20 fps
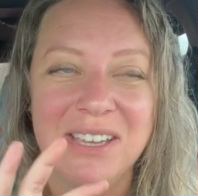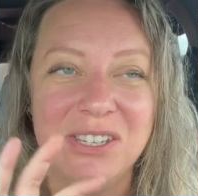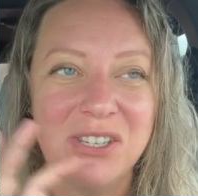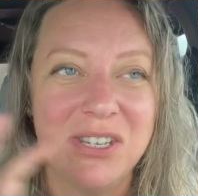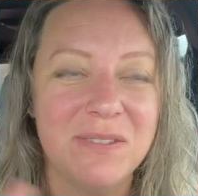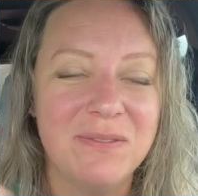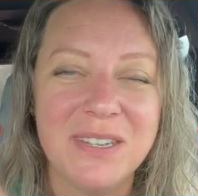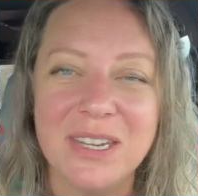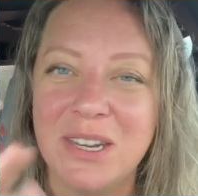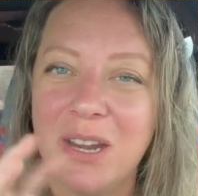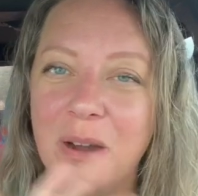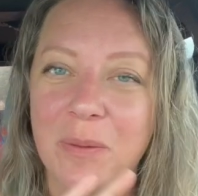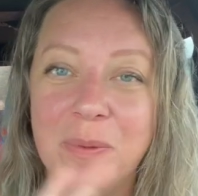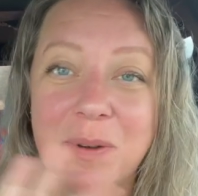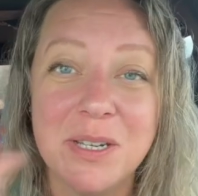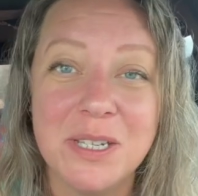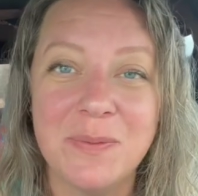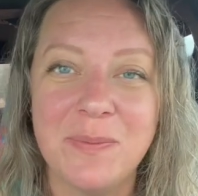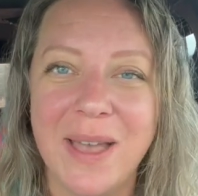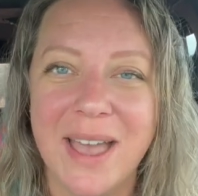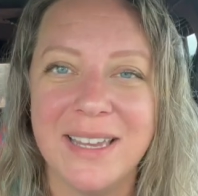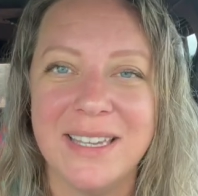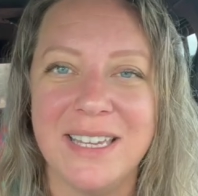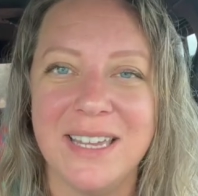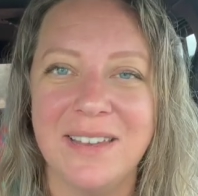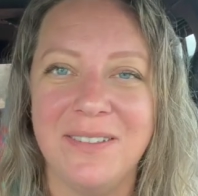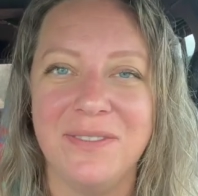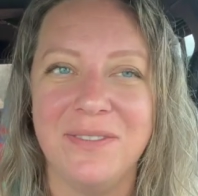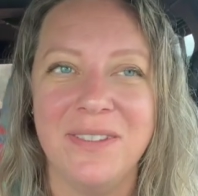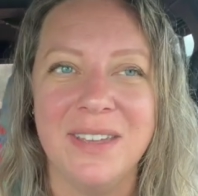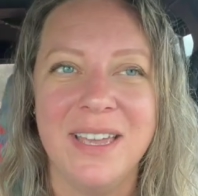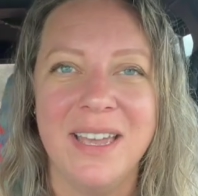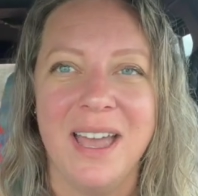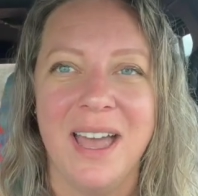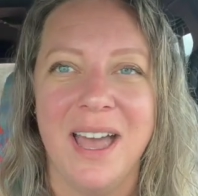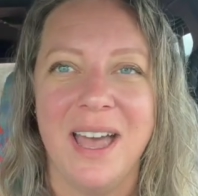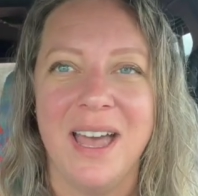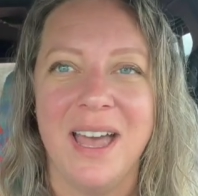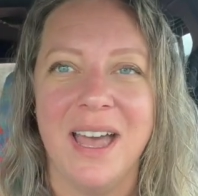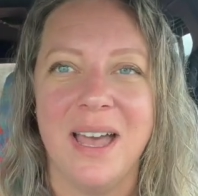shifting our perspective,
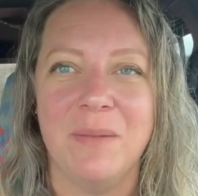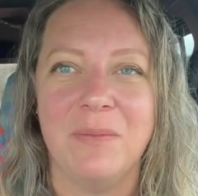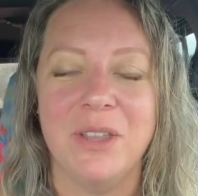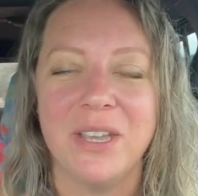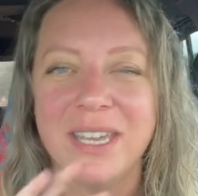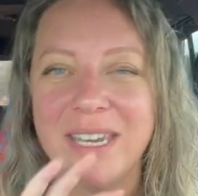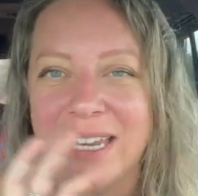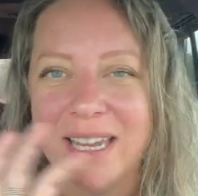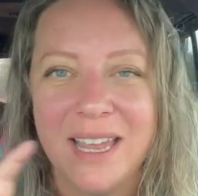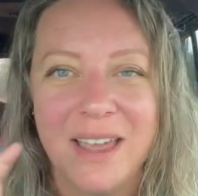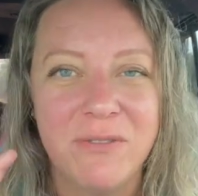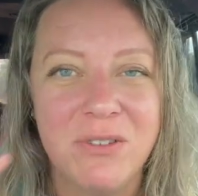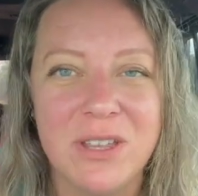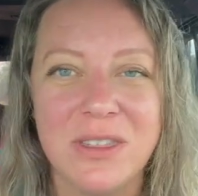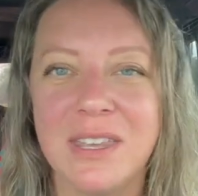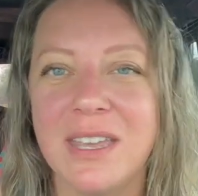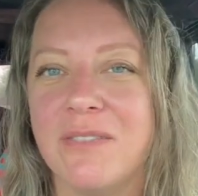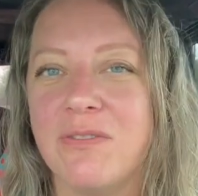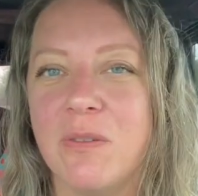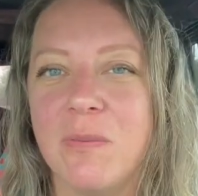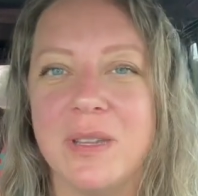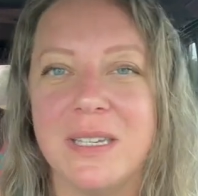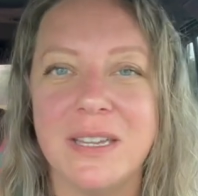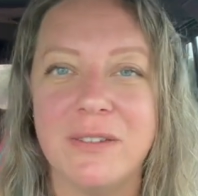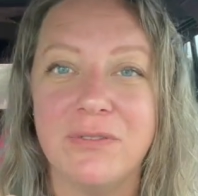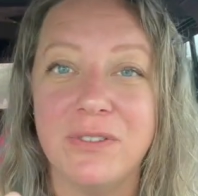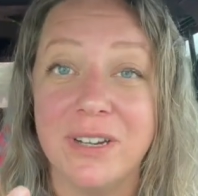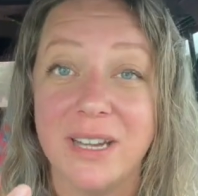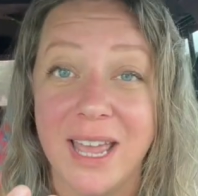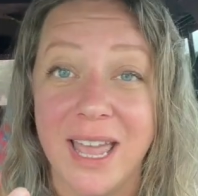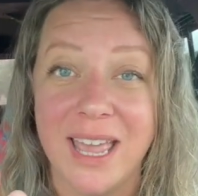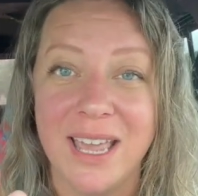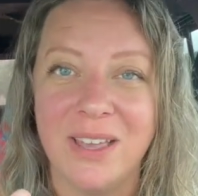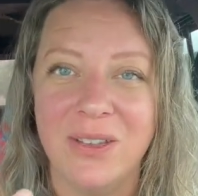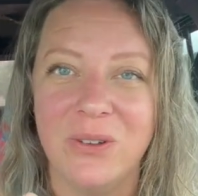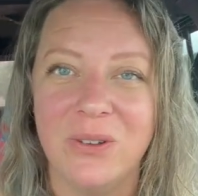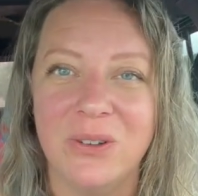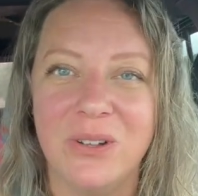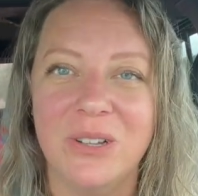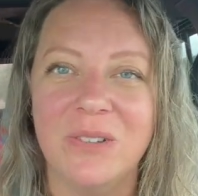um, looking at everything from a different
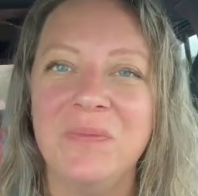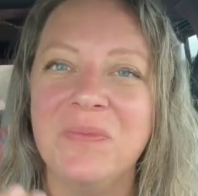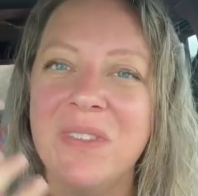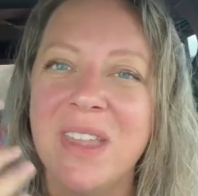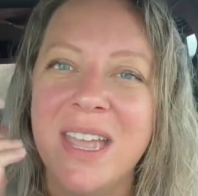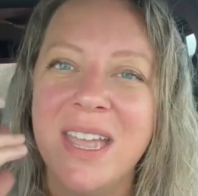angle.